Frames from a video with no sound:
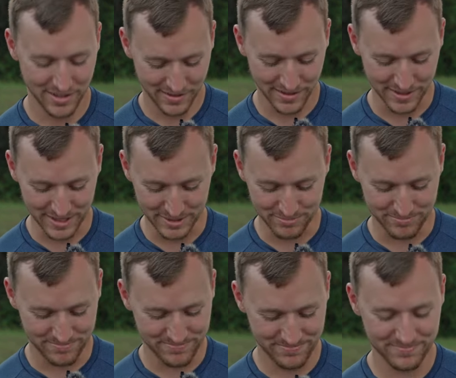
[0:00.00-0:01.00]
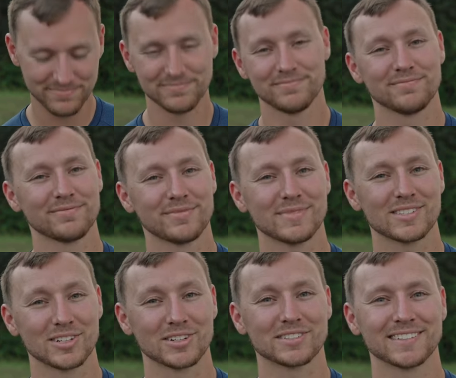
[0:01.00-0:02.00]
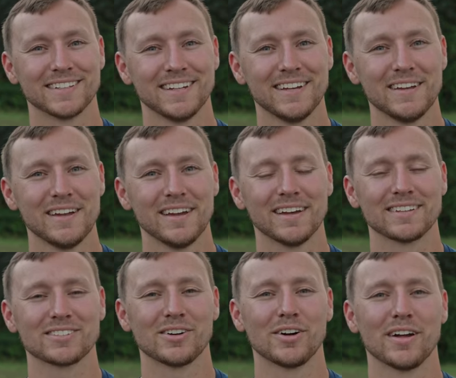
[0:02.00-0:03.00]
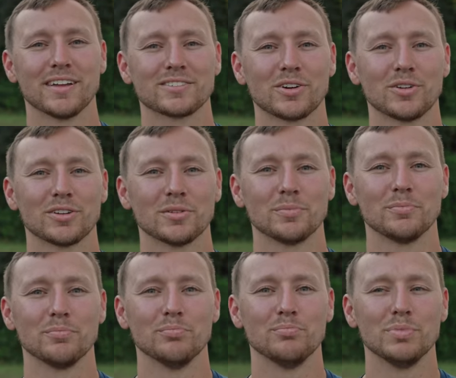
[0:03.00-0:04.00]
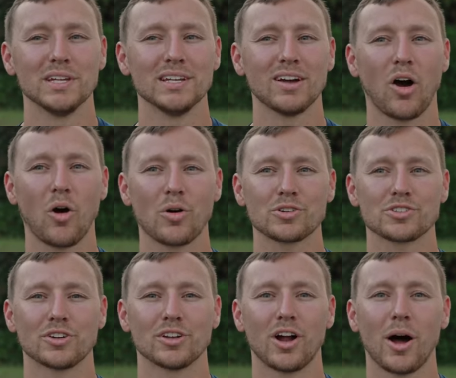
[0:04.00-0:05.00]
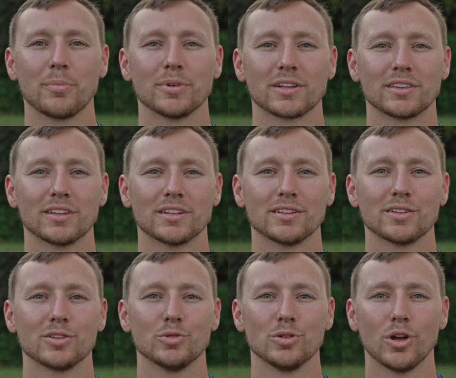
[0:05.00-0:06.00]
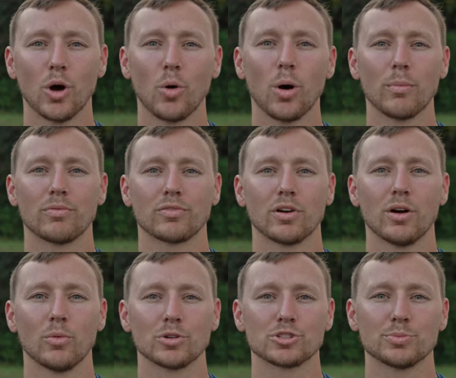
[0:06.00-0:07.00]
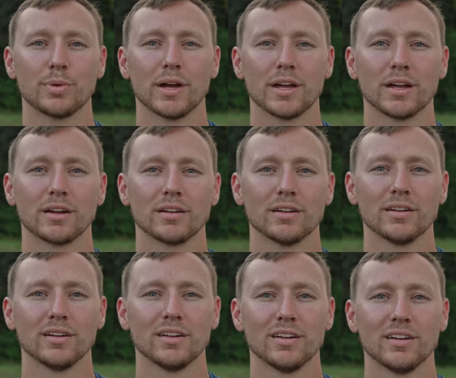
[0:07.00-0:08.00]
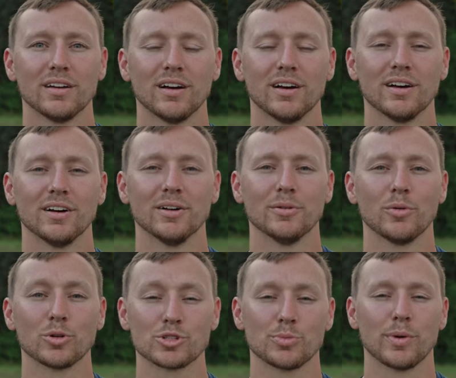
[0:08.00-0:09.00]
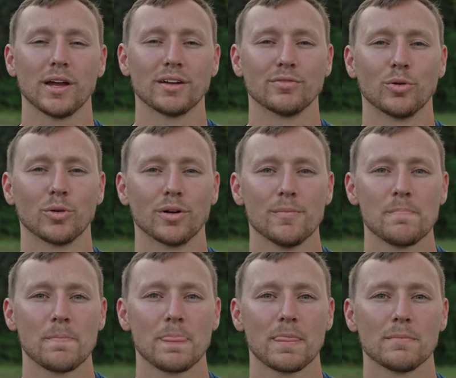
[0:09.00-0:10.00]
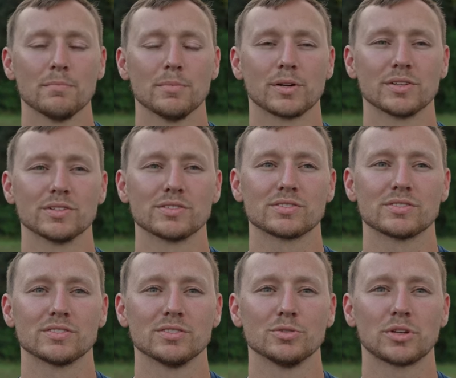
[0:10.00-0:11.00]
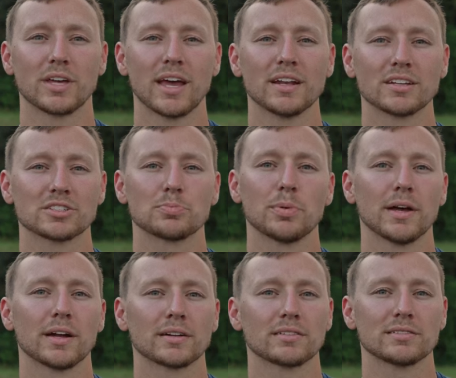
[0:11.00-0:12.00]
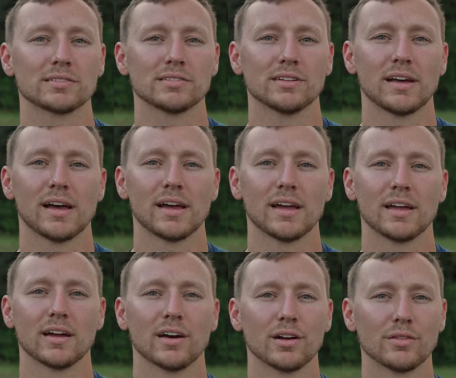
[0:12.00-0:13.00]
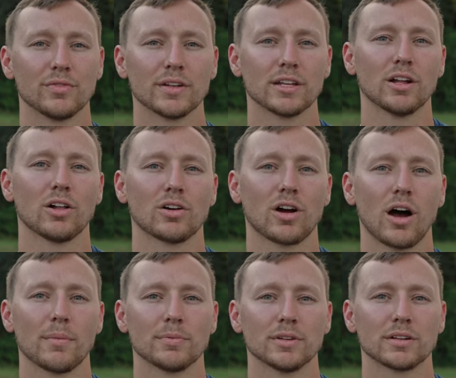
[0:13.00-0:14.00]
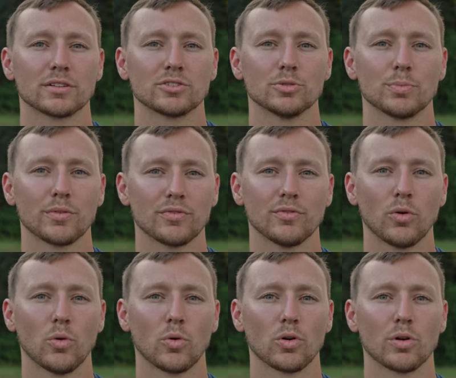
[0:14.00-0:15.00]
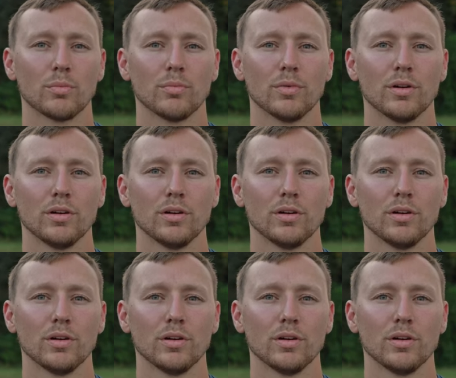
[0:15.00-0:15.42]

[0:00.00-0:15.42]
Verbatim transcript: Uh, seriously, it's hard. It's hard to be harsh on an optic that you know up front what you're paying, uh, what you're paying for, because you can't expect a $150 optic to perform